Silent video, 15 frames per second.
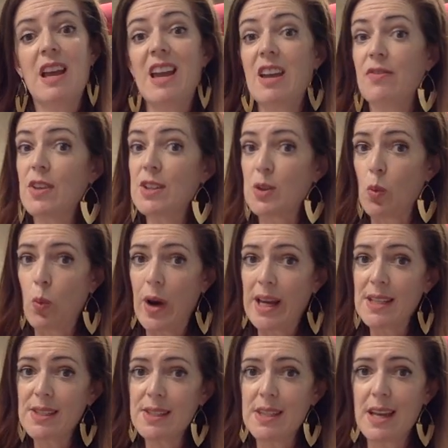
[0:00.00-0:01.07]
if there's a
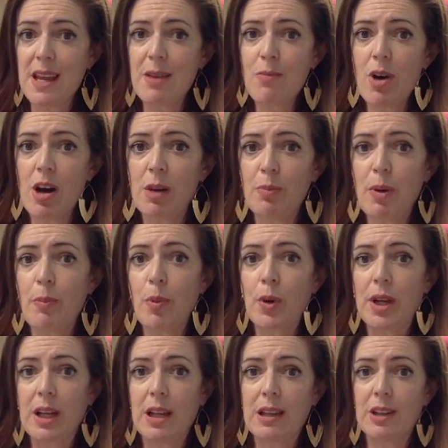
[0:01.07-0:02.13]
waist seam, I'd be
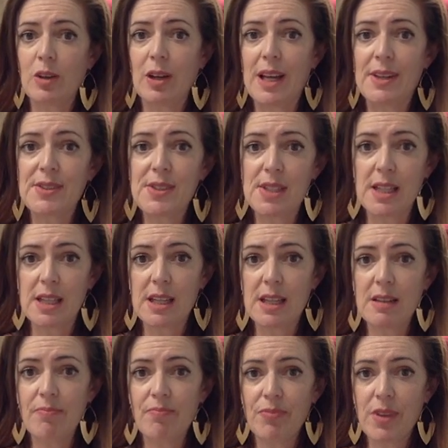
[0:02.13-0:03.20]
putting clear elastic
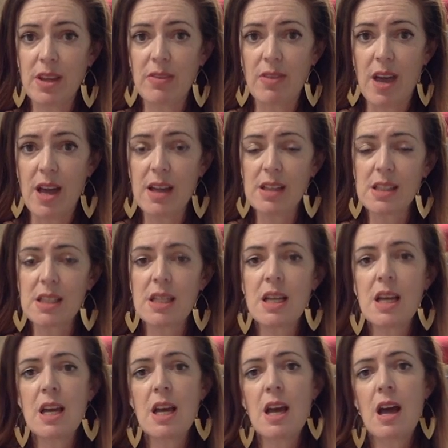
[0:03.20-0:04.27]
in that,
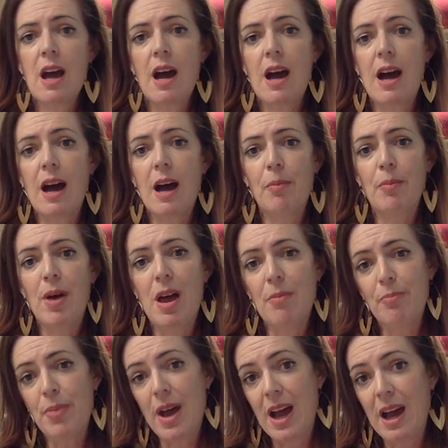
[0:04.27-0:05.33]

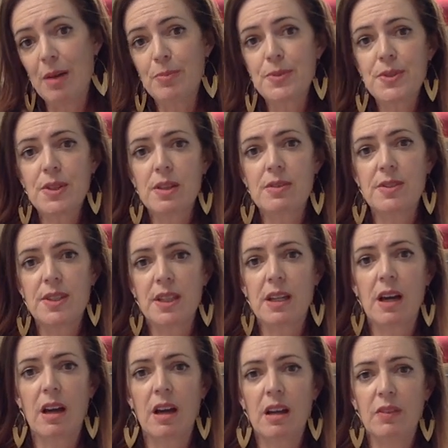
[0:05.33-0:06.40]
and perhaps
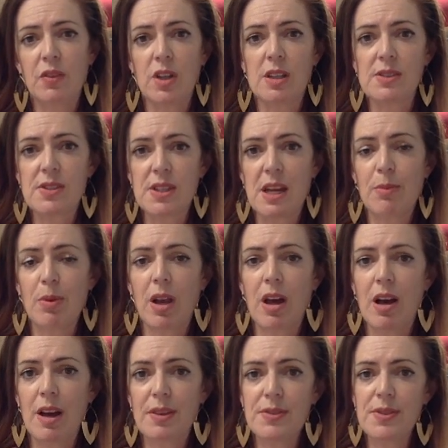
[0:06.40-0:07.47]
consider if you can
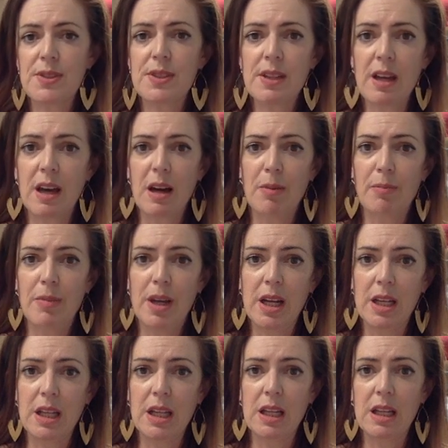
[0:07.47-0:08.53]
stabilise
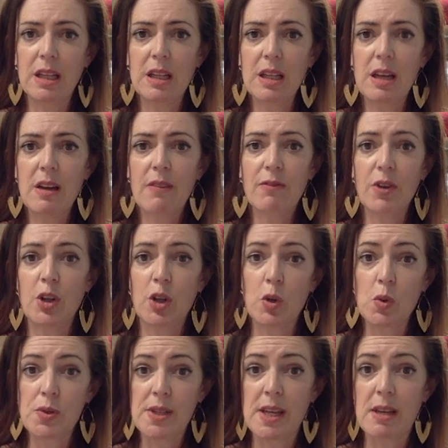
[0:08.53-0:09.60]
any
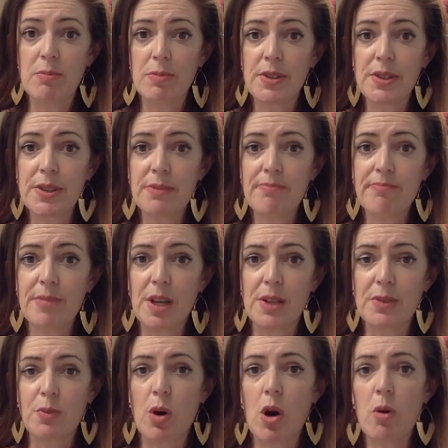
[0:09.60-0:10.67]
vertical seams
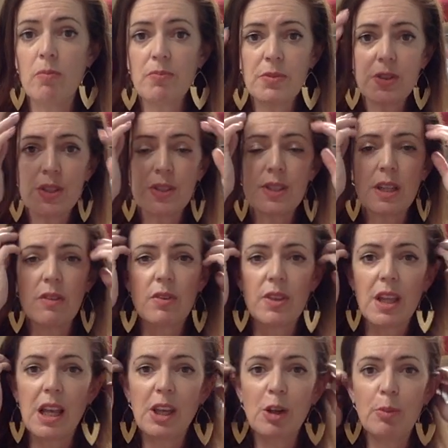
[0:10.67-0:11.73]
as well, just to give it
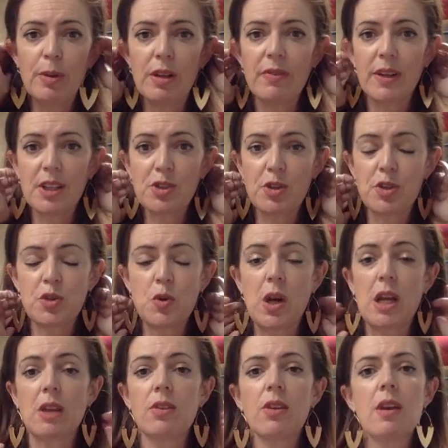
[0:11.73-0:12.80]
that little bit of extra
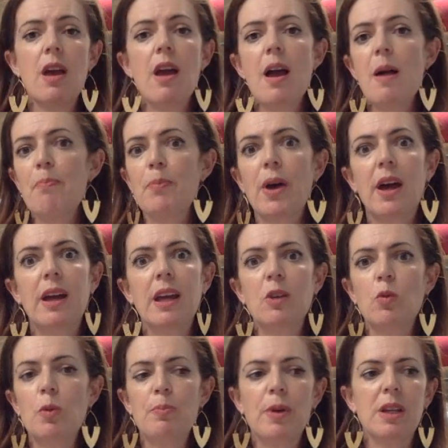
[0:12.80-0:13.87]
strength. But
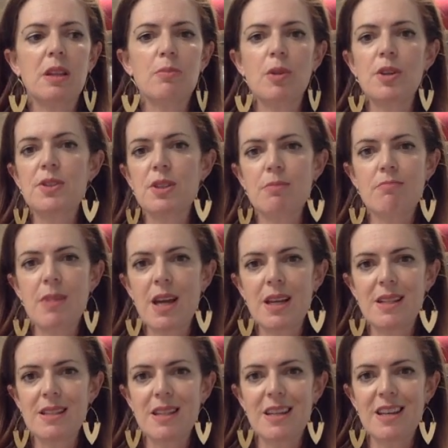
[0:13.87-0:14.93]
it would be the most
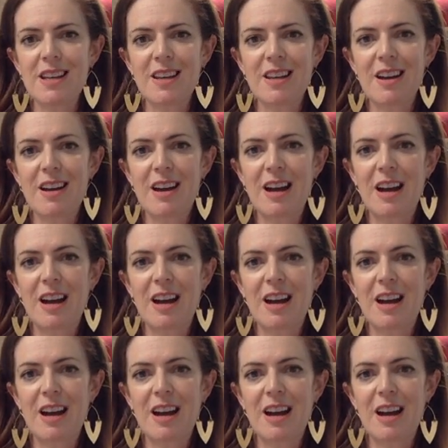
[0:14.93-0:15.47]
amazing